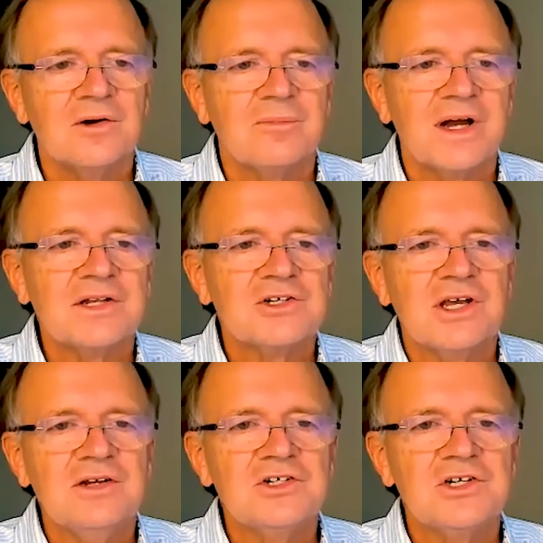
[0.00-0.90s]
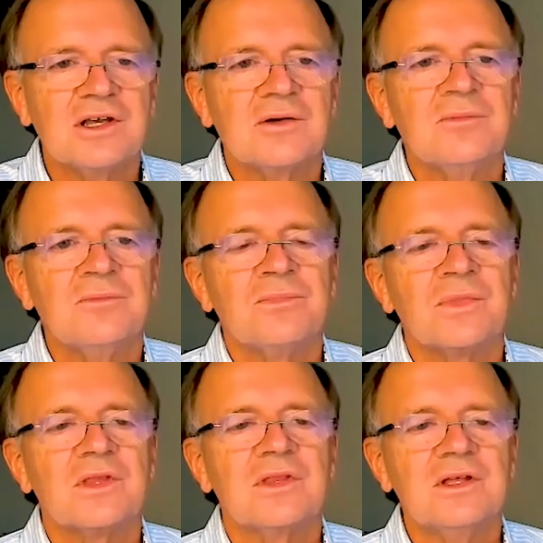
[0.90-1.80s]
By changing
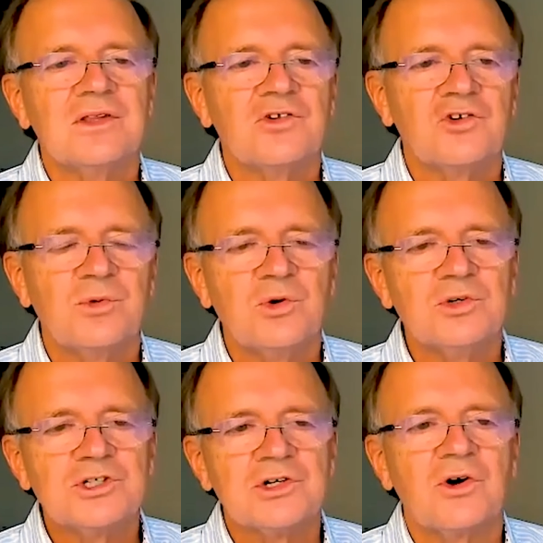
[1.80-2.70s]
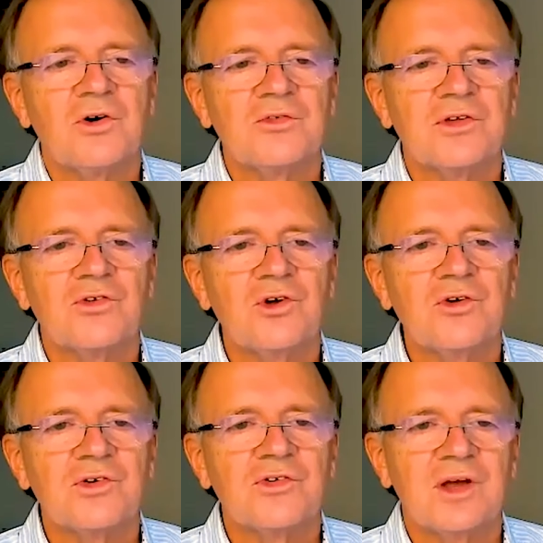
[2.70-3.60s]
the distribution of the
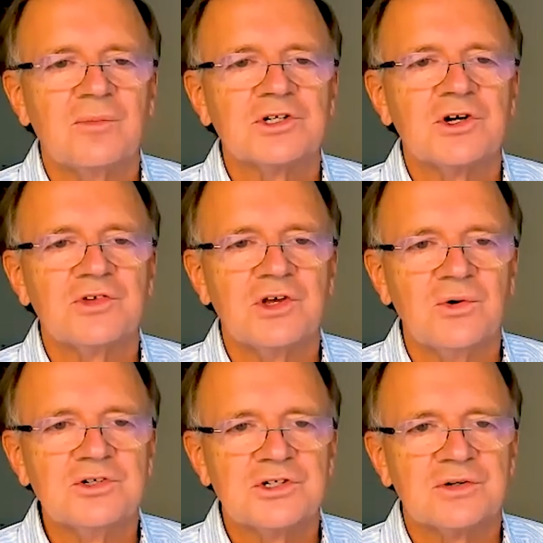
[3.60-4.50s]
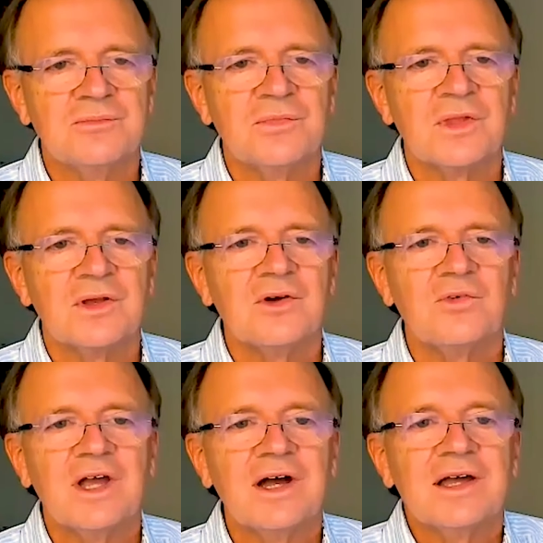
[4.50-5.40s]
surface temperature of the ocean,
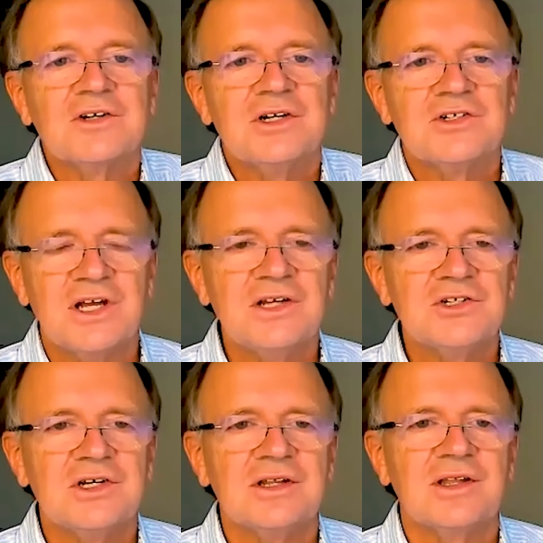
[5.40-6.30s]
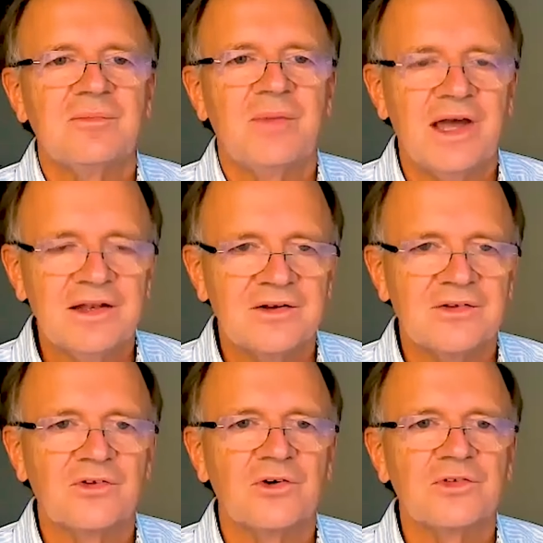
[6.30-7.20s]
we are actually changing the
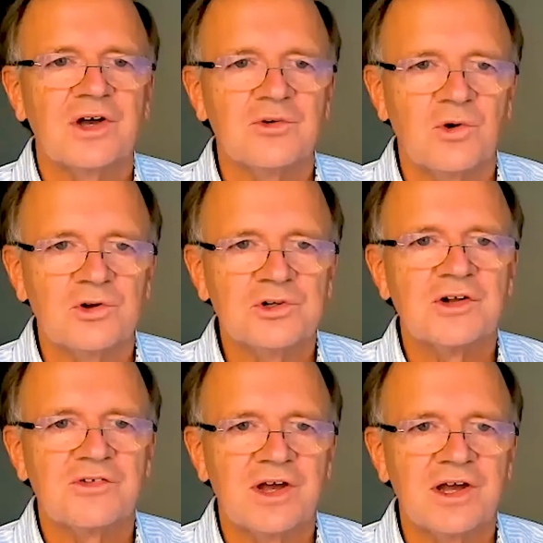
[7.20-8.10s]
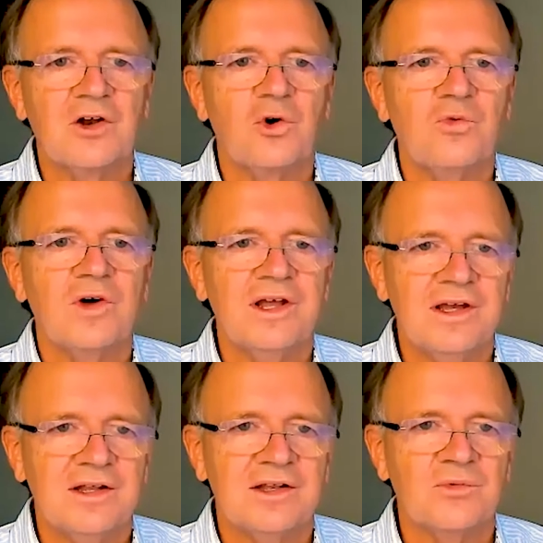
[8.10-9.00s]
patterns of the hydrological cycle over
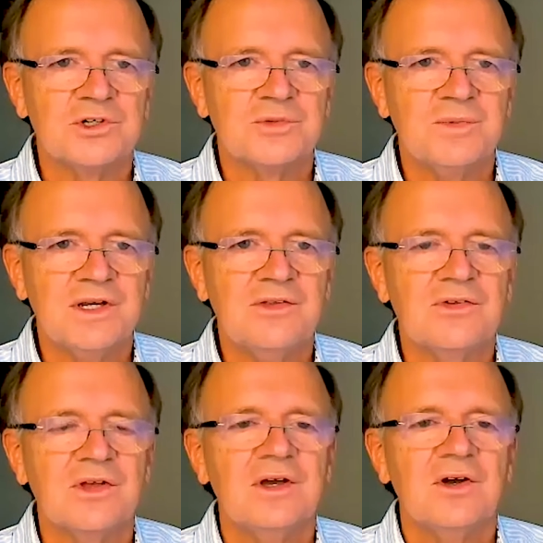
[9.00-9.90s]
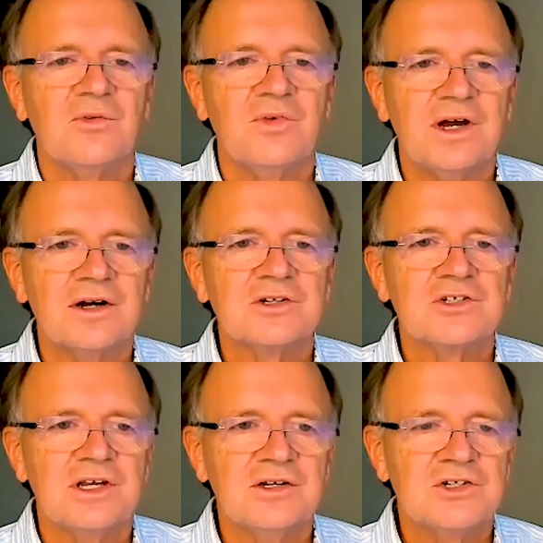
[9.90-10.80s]
land, which means we are
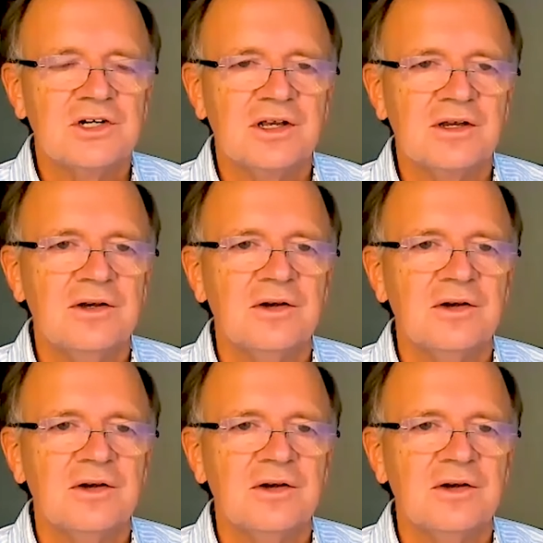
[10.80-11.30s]
changing